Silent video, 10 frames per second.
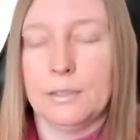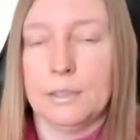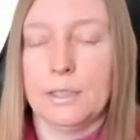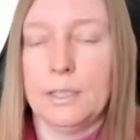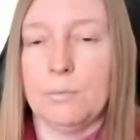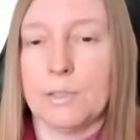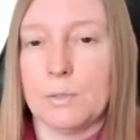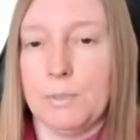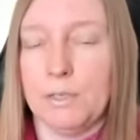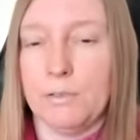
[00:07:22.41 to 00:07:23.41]
that I keep
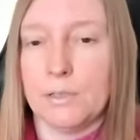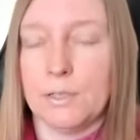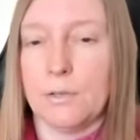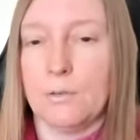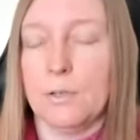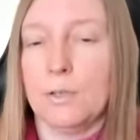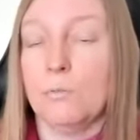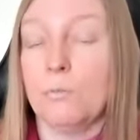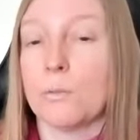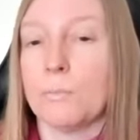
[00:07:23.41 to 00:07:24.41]
experiencing
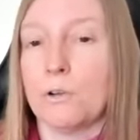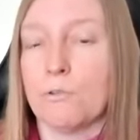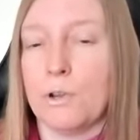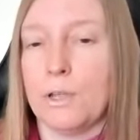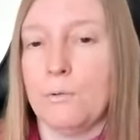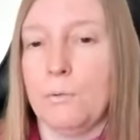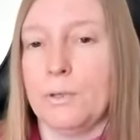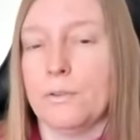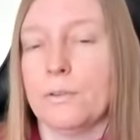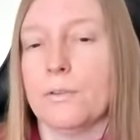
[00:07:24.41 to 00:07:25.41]
what I'm agreeing
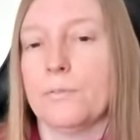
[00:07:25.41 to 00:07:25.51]
with.